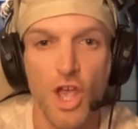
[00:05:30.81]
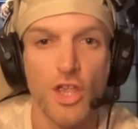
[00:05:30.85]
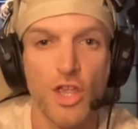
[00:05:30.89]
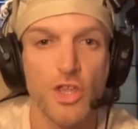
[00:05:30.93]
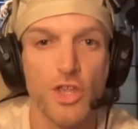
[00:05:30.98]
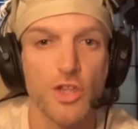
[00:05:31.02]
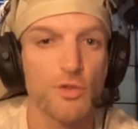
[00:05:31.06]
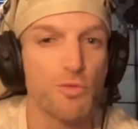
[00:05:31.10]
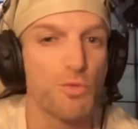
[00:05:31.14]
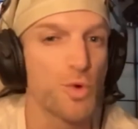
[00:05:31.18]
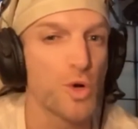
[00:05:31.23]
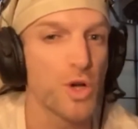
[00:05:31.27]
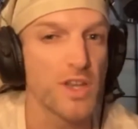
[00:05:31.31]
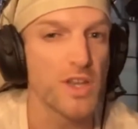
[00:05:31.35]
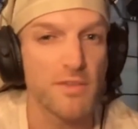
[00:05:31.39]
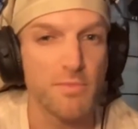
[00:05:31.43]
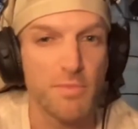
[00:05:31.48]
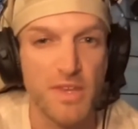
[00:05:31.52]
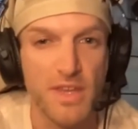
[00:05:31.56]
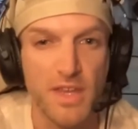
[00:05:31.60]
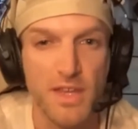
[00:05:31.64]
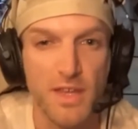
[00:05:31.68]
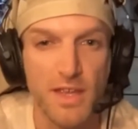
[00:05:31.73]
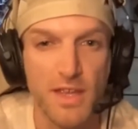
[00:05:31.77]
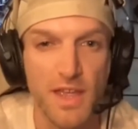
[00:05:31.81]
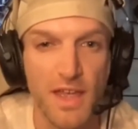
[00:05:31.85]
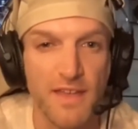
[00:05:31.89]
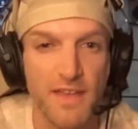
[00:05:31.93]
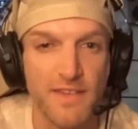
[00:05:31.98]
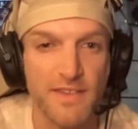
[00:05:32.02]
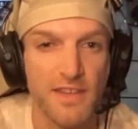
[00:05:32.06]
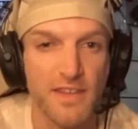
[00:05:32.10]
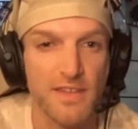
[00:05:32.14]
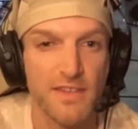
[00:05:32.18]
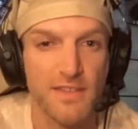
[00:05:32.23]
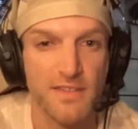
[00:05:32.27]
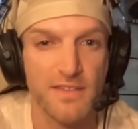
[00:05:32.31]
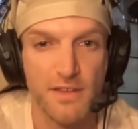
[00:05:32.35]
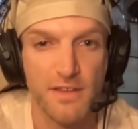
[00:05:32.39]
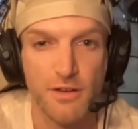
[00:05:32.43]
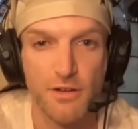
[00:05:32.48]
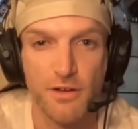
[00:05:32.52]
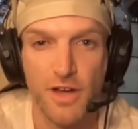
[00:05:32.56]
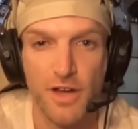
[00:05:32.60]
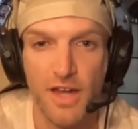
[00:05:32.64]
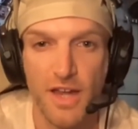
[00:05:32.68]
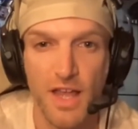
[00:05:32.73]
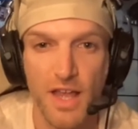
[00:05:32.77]
You wouldn't be as
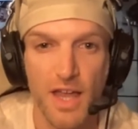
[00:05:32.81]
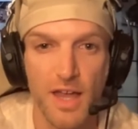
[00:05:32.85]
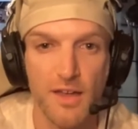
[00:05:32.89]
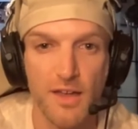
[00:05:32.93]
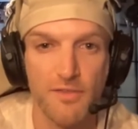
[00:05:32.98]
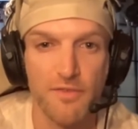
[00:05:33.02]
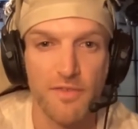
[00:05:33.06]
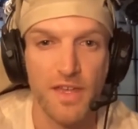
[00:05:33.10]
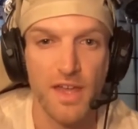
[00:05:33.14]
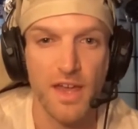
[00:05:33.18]
considerate of